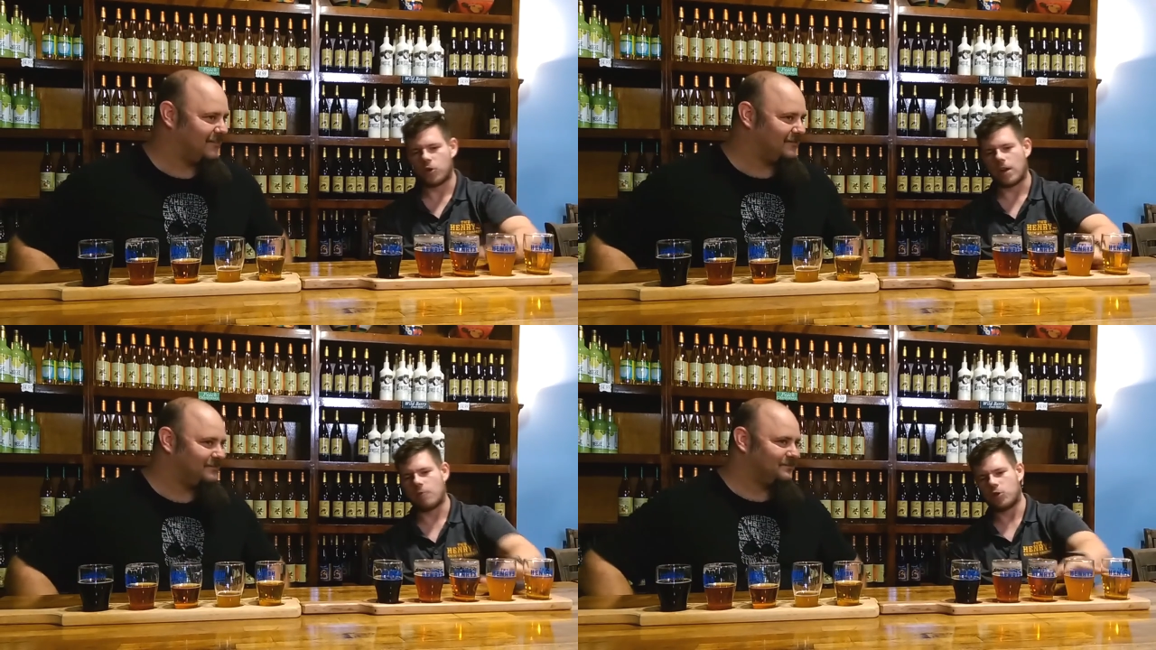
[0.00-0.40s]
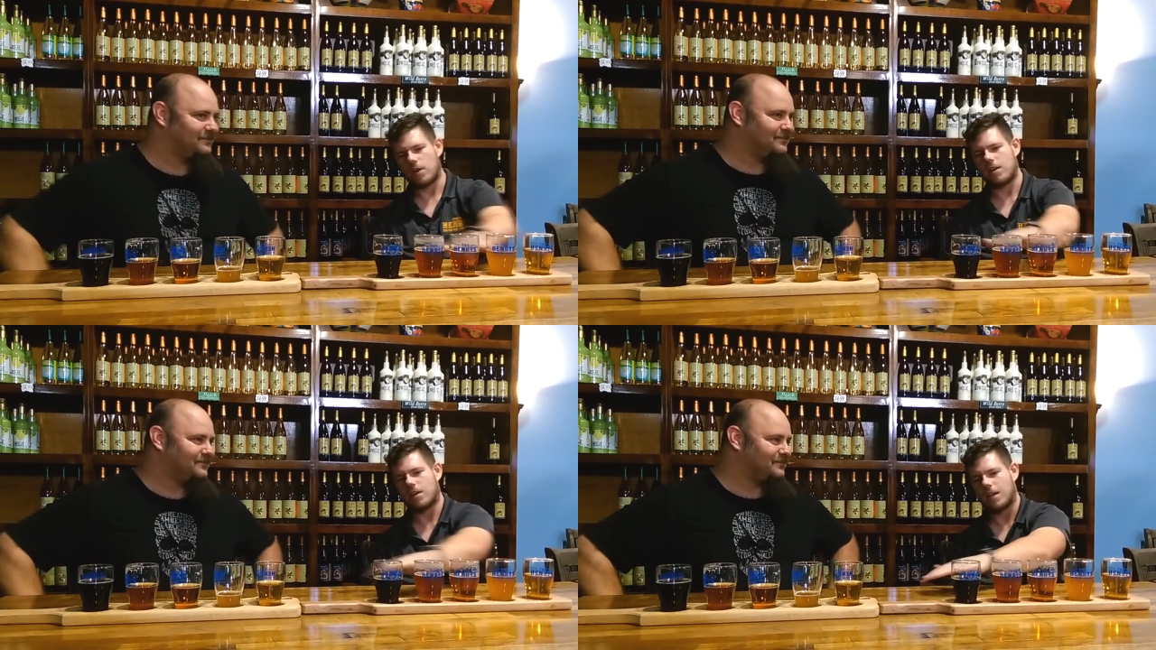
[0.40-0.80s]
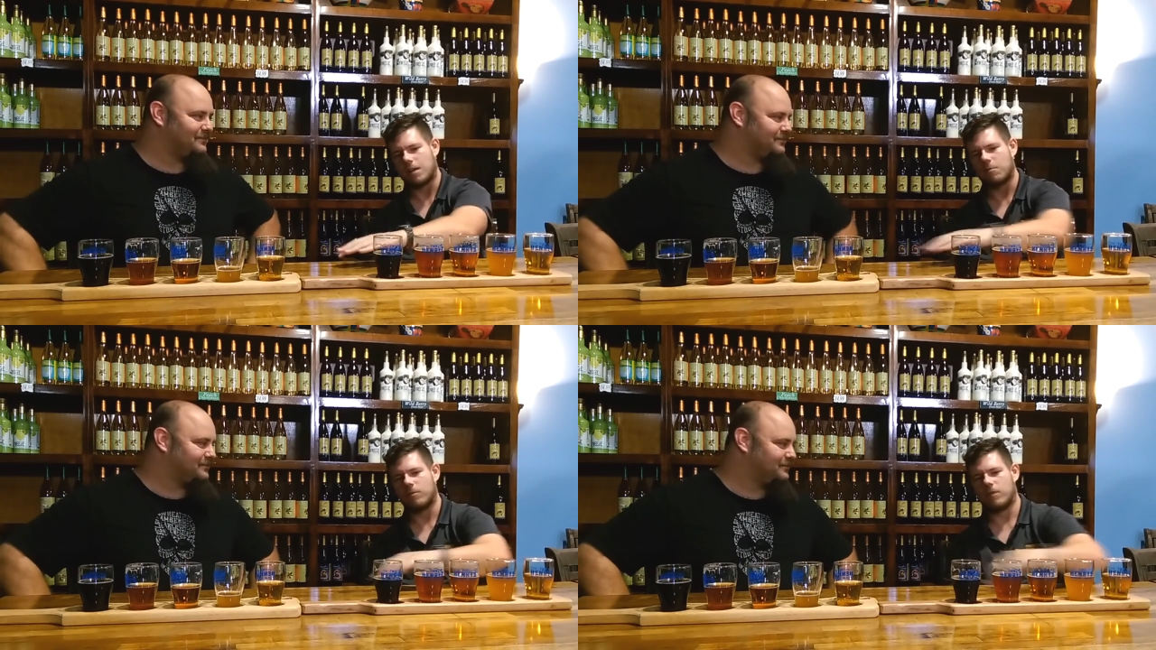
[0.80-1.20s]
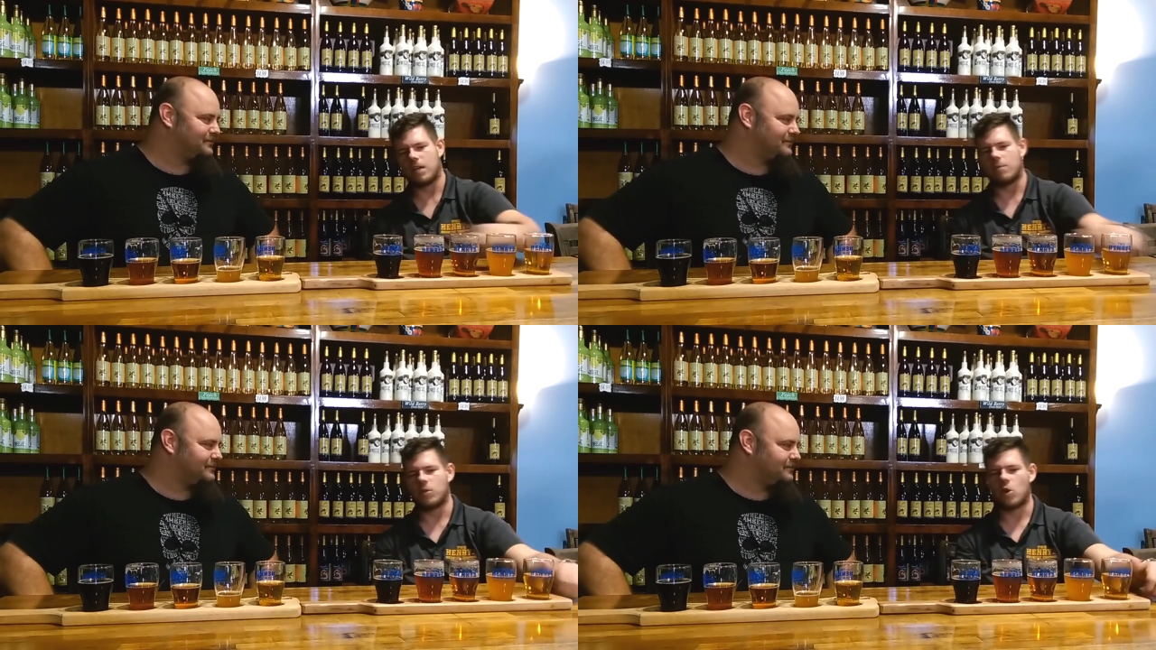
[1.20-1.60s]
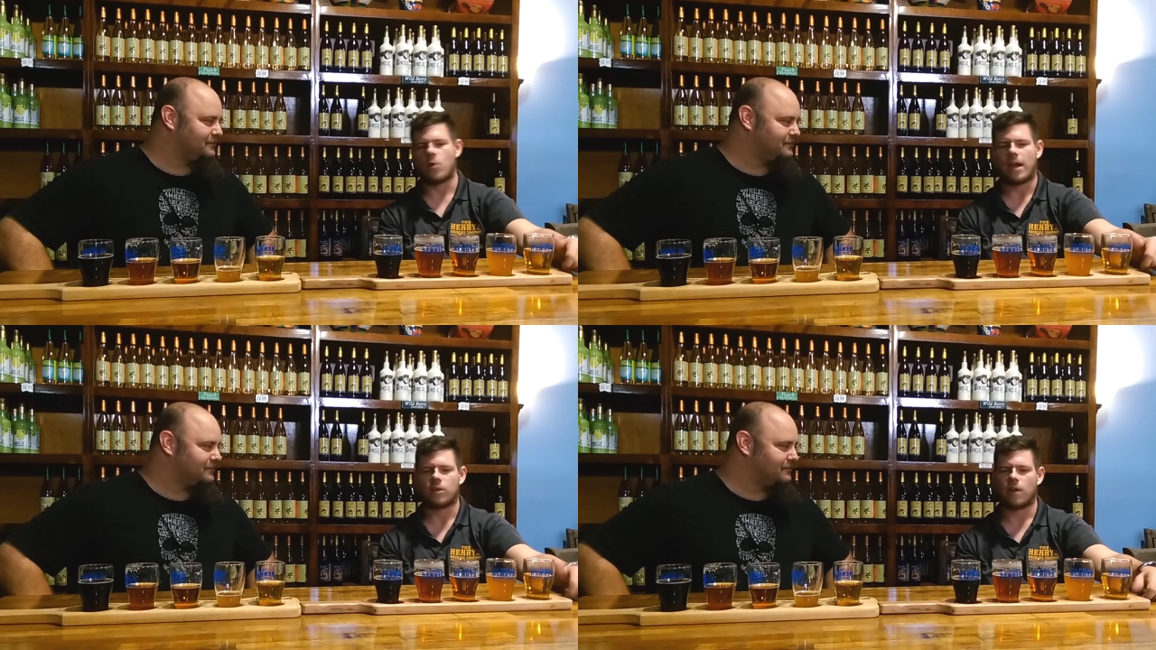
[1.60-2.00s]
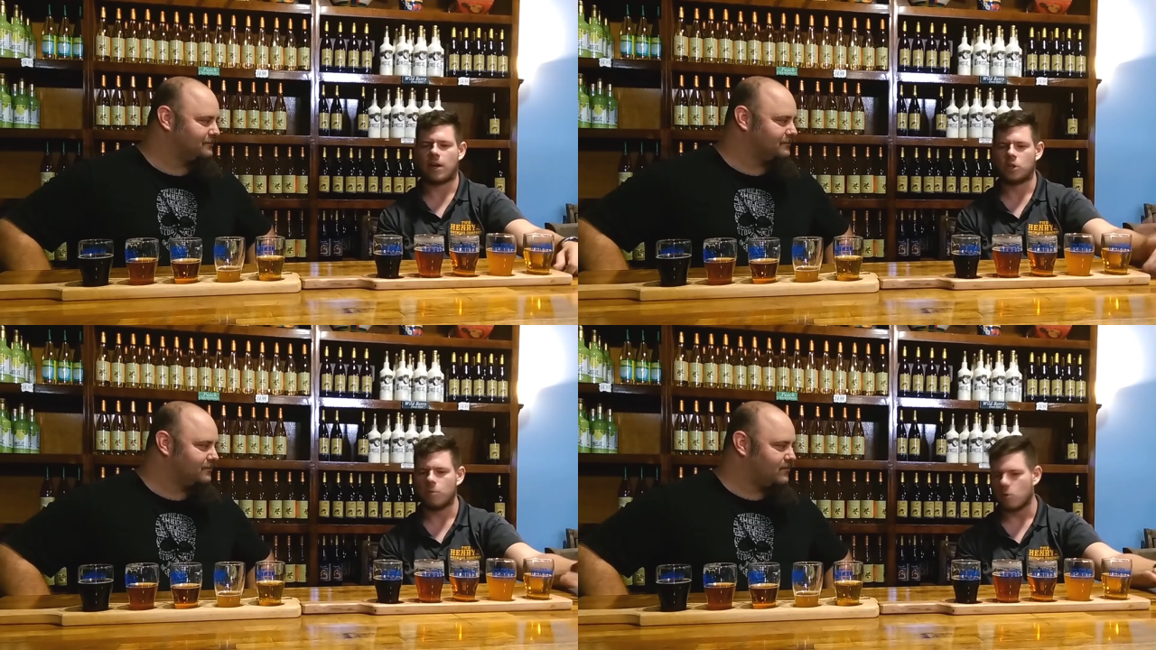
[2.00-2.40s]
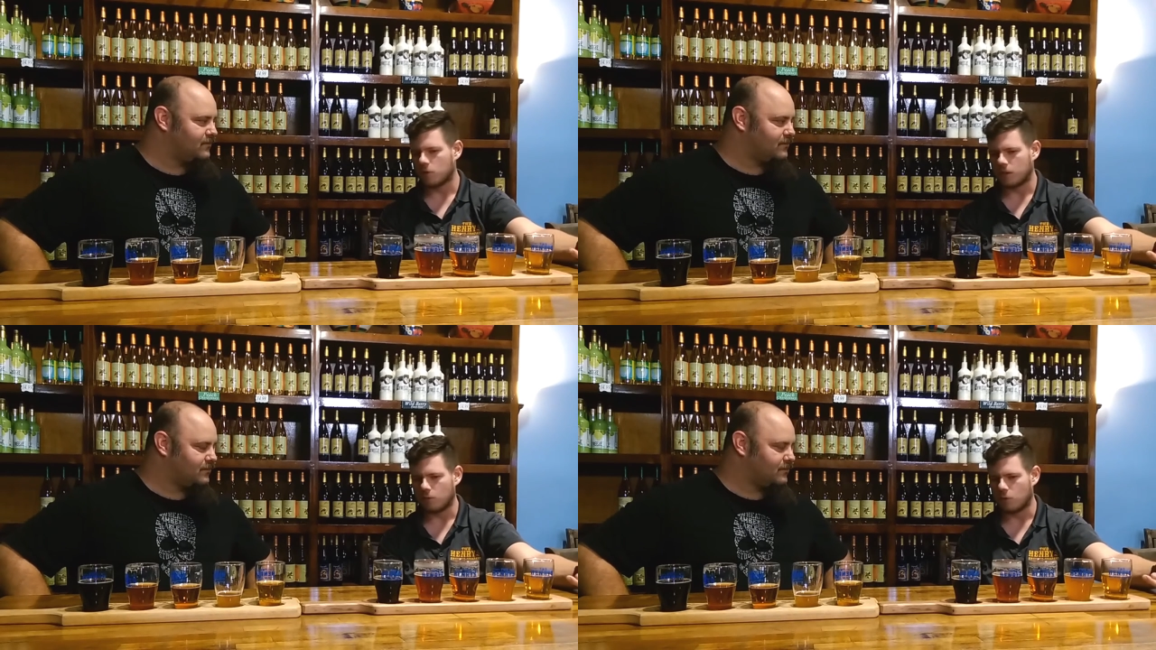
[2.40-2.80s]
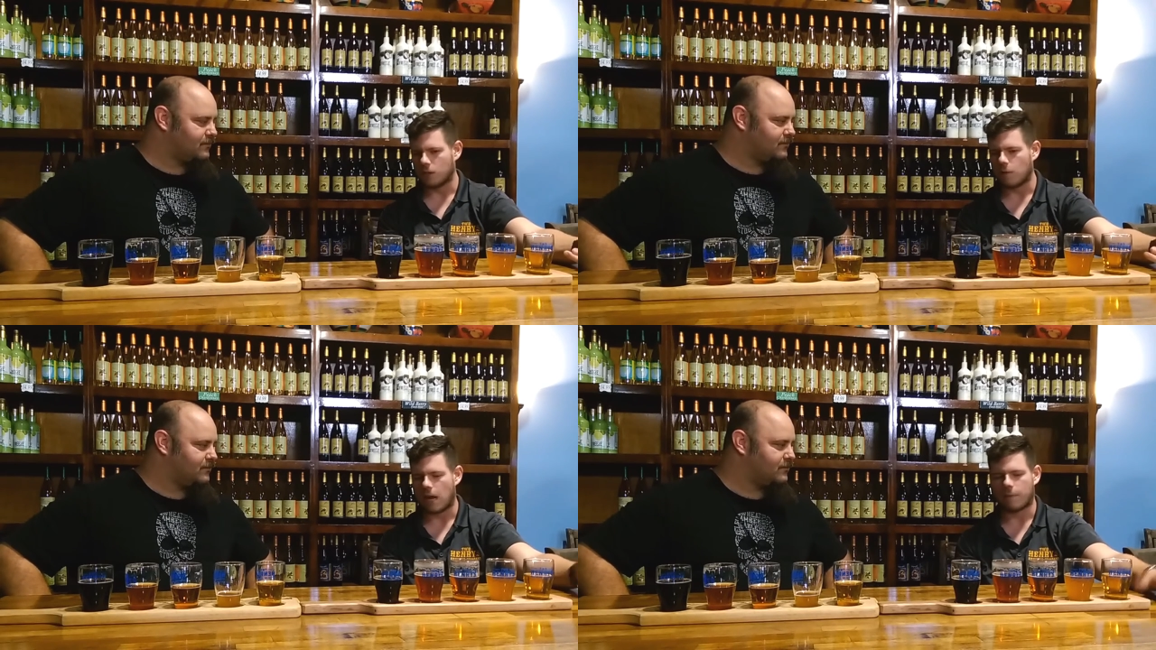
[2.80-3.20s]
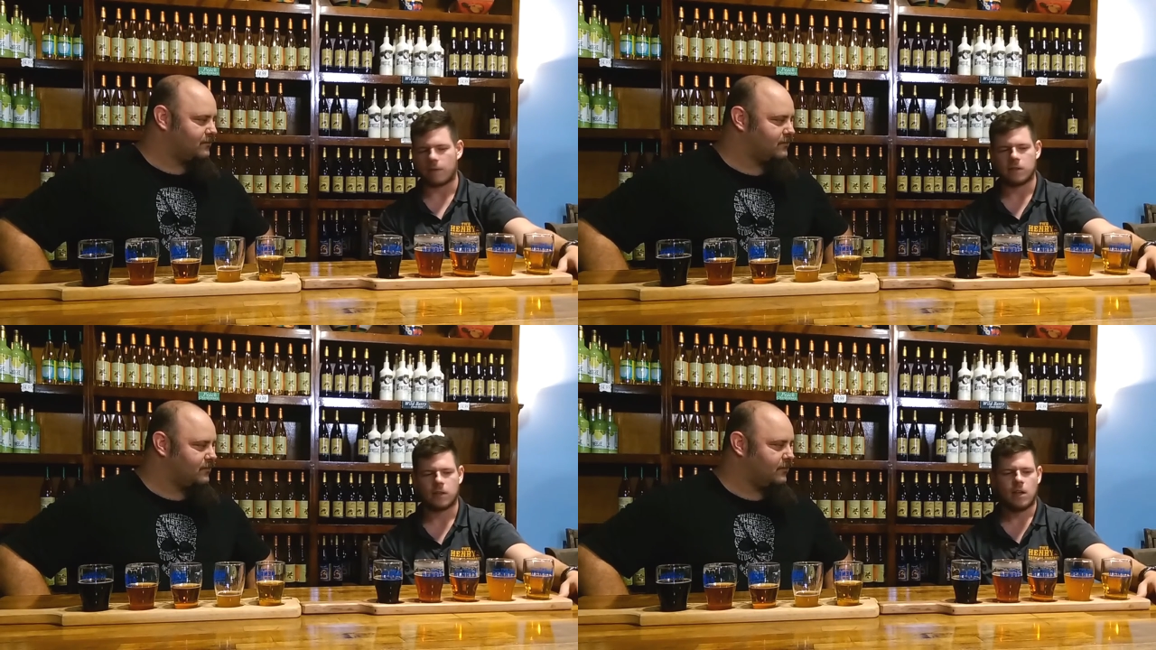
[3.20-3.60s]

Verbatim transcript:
Speaker 1: I'm trying. I'm trying to get him get him to go that direction, but we'll we'll see what happens.